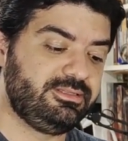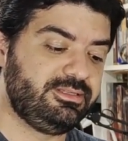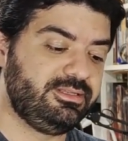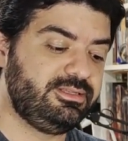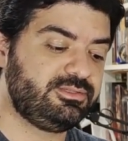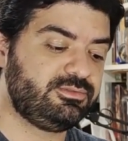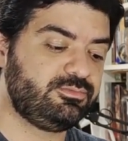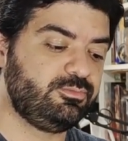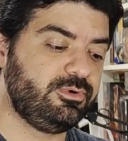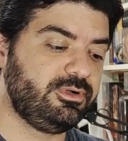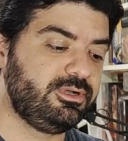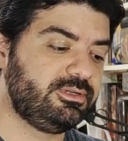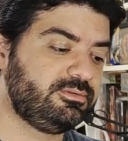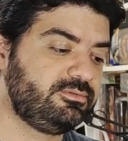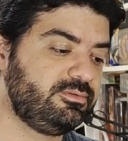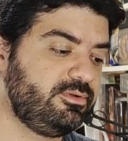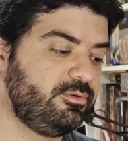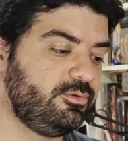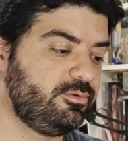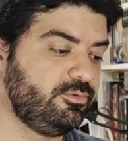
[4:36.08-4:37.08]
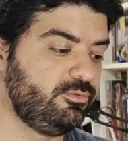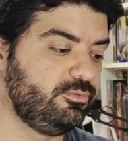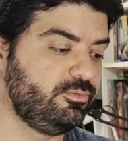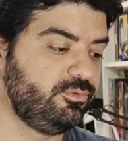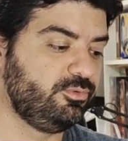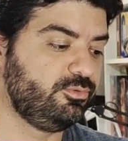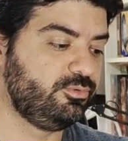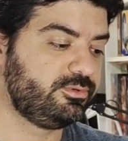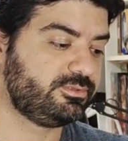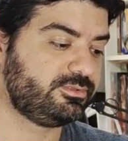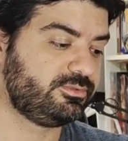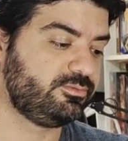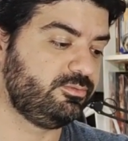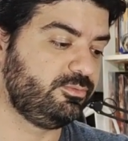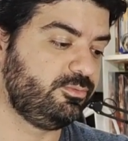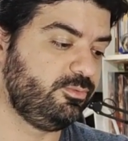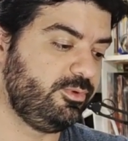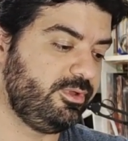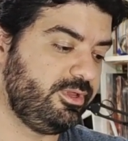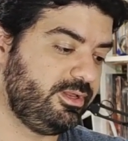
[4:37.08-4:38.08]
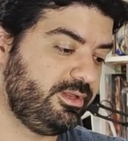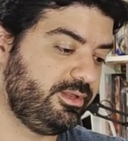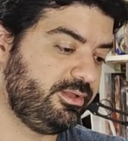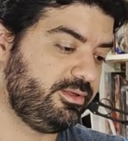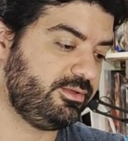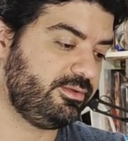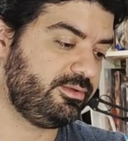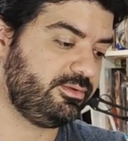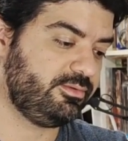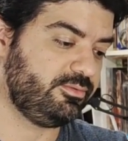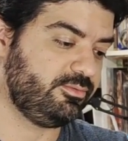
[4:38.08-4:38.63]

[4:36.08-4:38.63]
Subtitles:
This one looks really